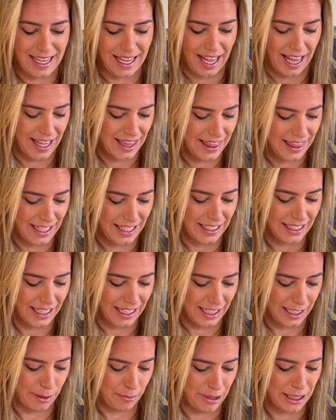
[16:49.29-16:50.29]
I think
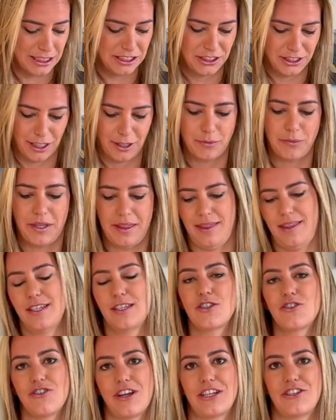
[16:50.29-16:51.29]
I'm done with the
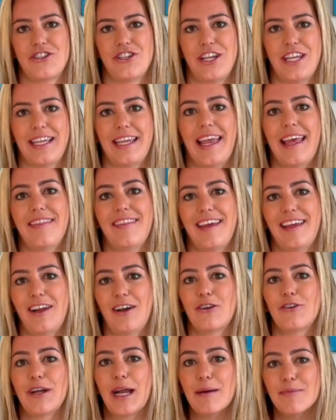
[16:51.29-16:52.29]
stretching, and then
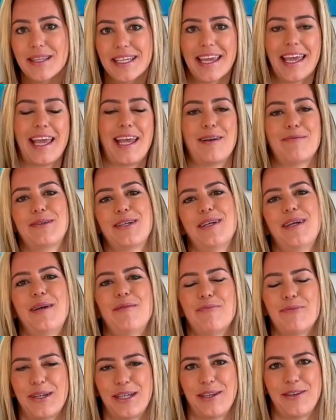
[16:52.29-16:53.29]
I'll grab the camera
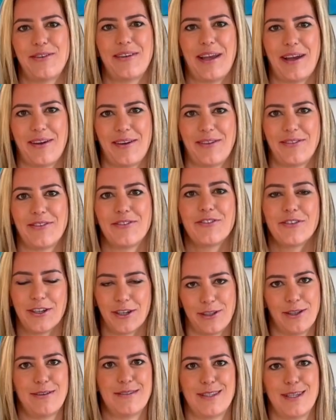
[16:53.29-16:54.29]
and bring you down for
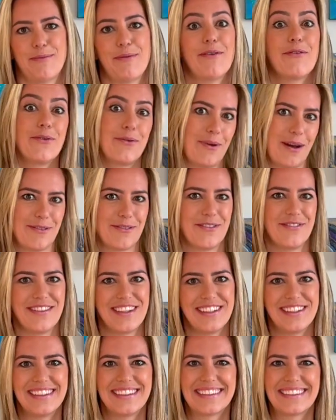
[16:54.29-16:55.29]
a close-up of the wet
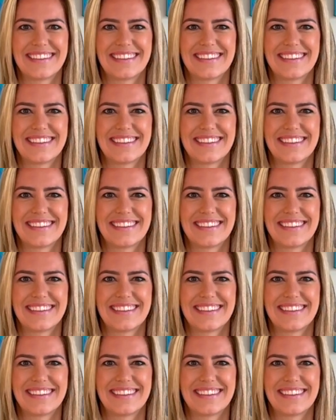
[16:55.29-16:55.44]
reveal.